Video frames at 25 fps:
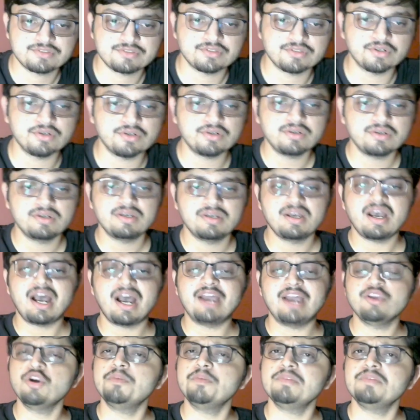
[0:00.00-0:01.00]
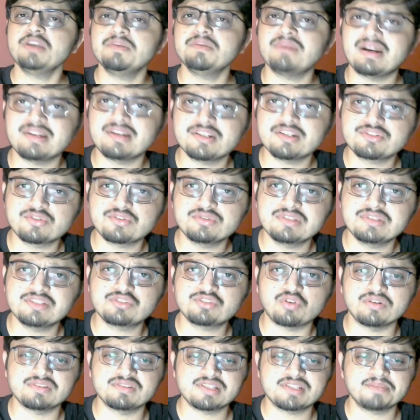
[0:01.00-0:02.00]
So I hope you have understood this
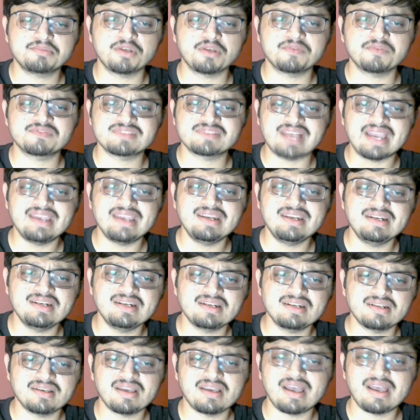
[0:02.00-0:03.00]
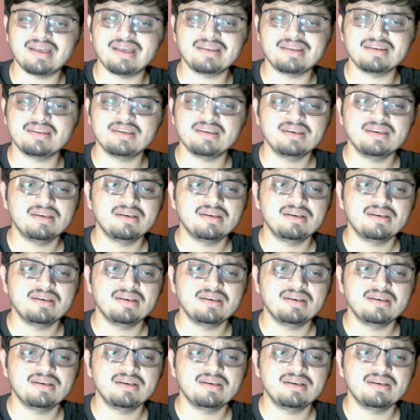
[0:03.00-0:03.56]
concept of sign, and